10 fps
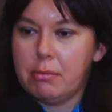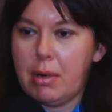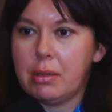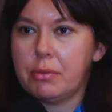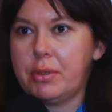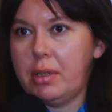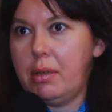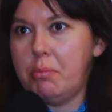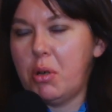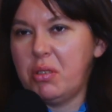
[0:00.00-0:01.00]
one of
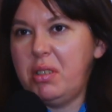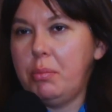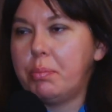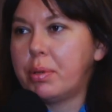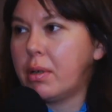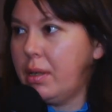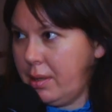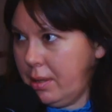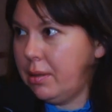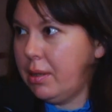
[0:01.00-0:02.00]
the most
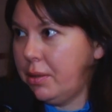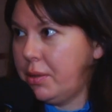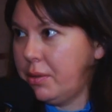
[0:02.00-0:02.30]
important and